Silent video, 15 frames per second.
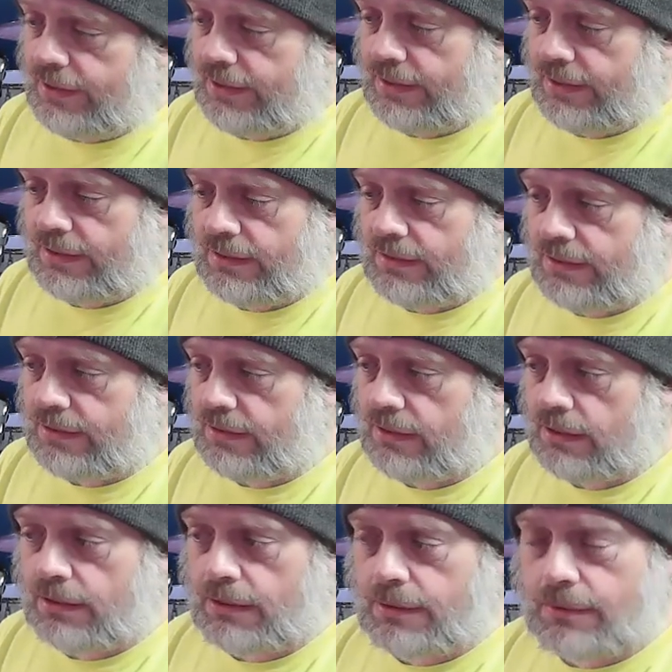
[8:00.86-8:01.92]
and uh,
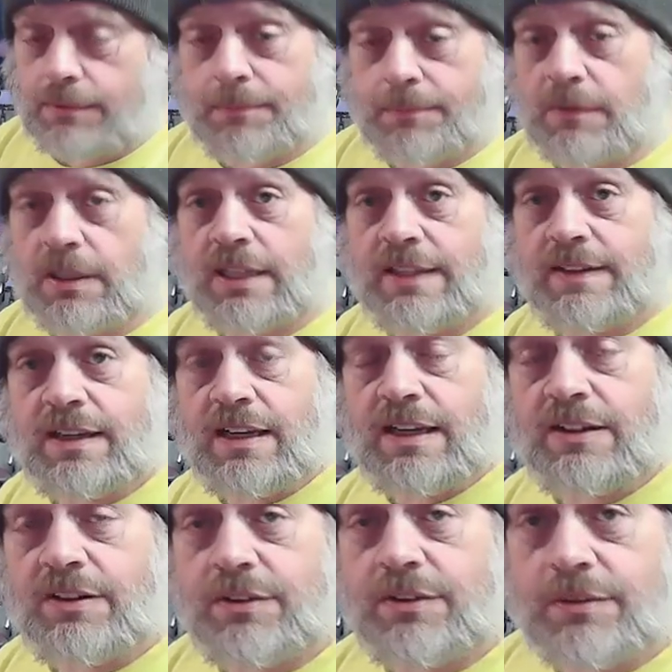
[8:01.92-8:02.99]
I'm glad that I
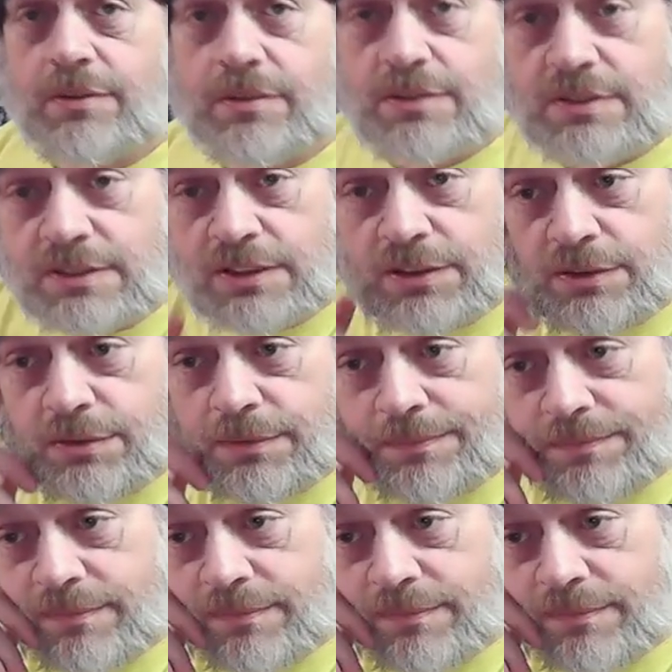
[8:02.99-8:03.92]
do. So.